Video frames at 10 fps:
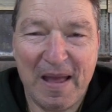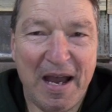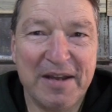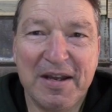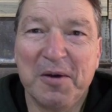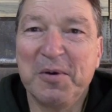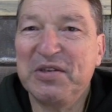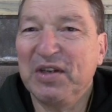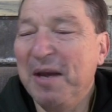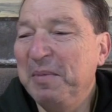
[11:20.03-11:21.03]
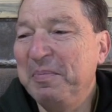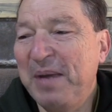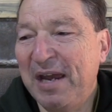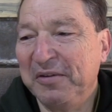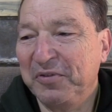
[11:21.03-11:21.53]
I know He's coming
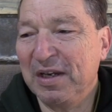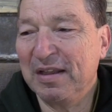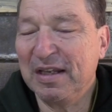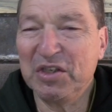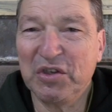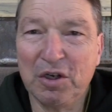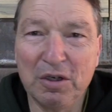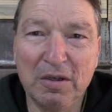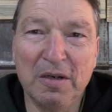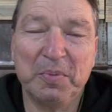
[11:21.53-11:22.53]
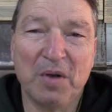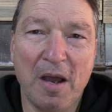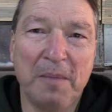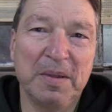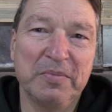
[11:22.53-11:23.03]
back, friend. These current
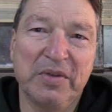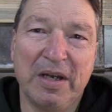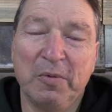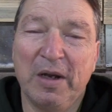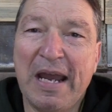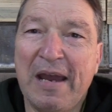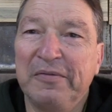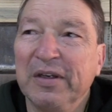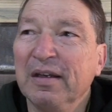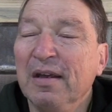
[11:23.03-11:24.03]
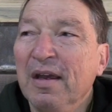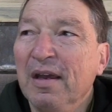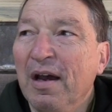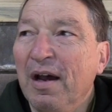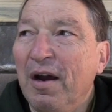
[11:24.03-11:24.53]
problems that we're having
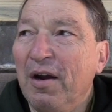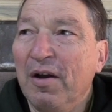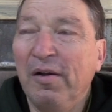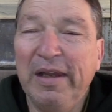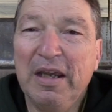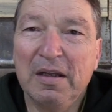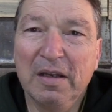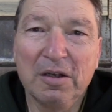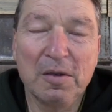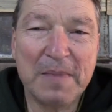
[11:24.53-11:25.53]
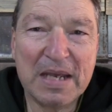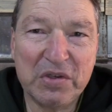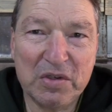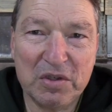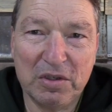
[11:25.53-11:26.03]
are only a little
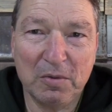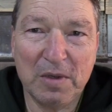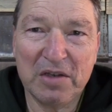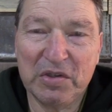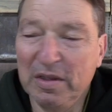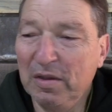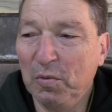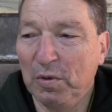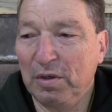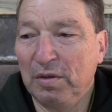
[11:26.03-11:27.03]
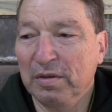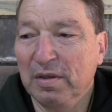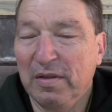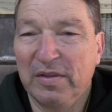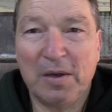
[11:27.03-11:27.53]
message to us in the
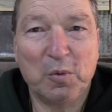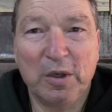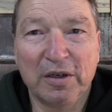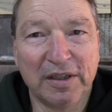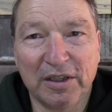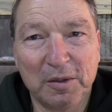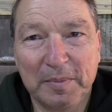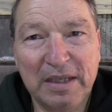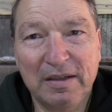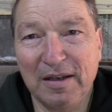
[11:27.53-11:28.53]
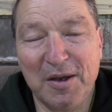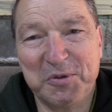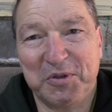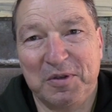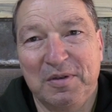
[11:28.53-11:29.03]
world that we're a little bit
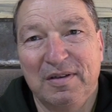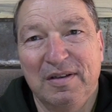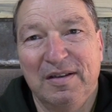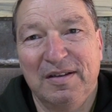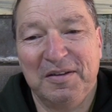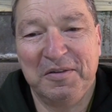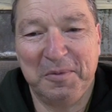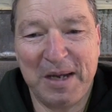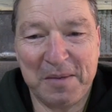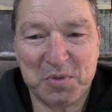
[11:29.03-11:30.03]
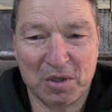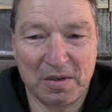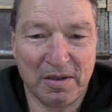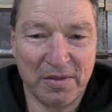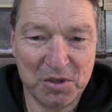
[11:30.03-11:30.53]
closer to the rapture
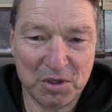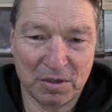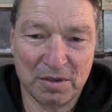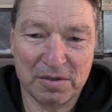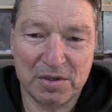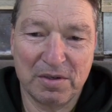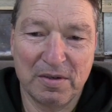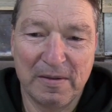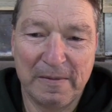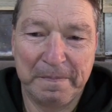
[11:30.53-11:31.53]
of the church.